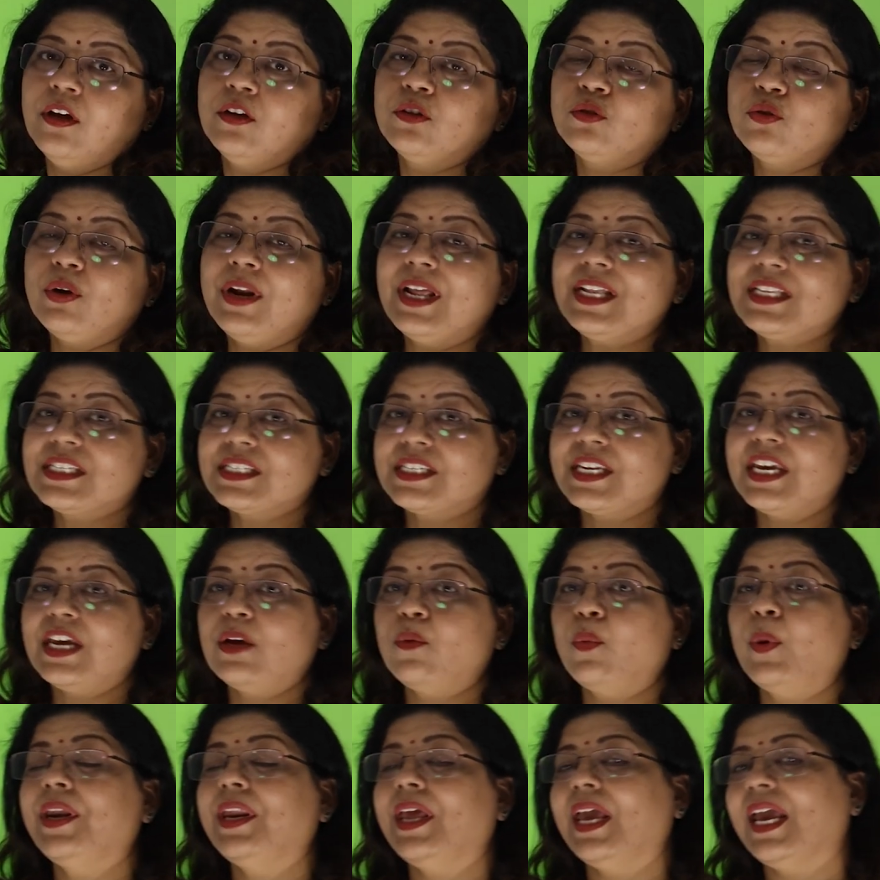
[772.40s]
So let's take
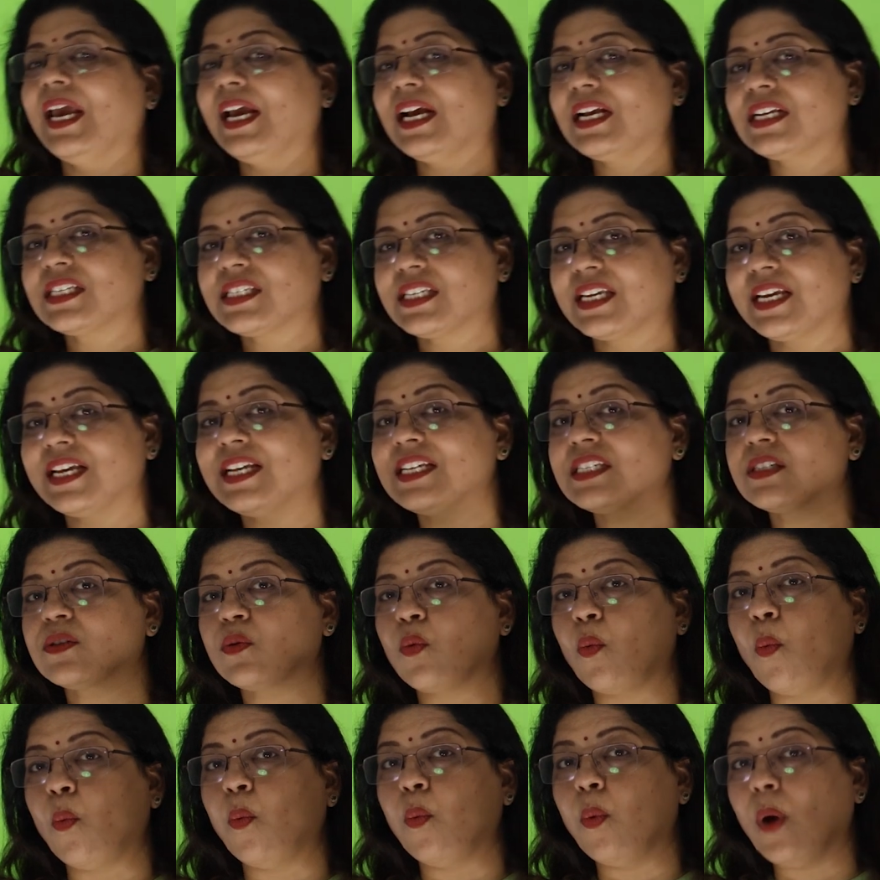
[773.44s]
when x is
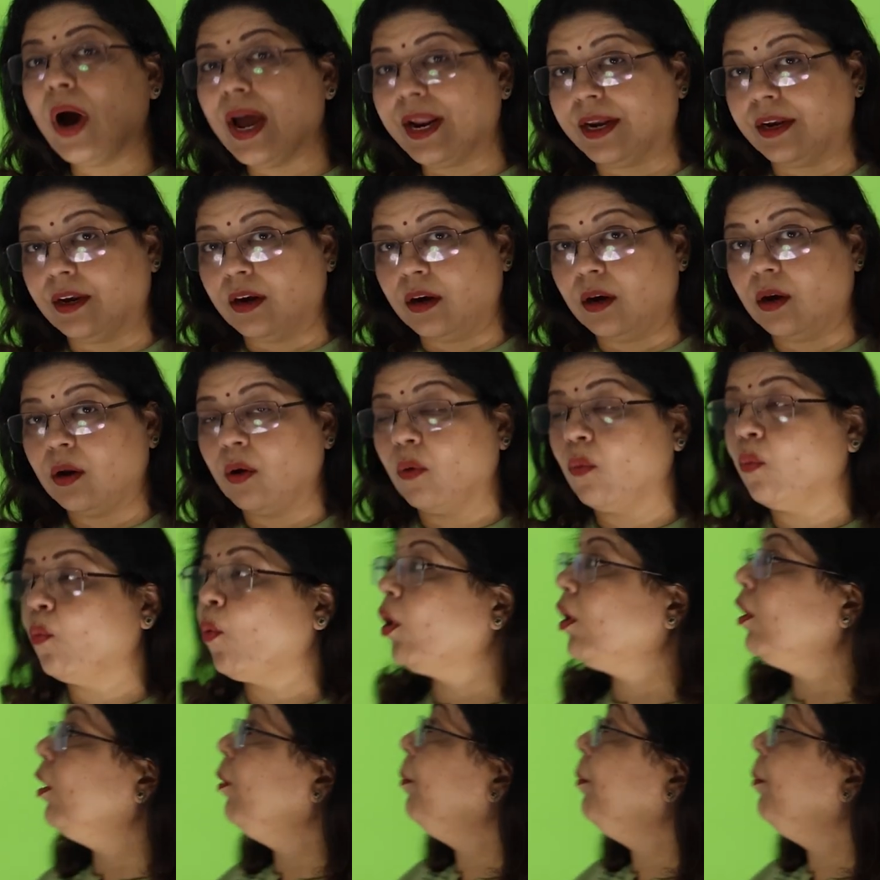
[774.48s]
1, what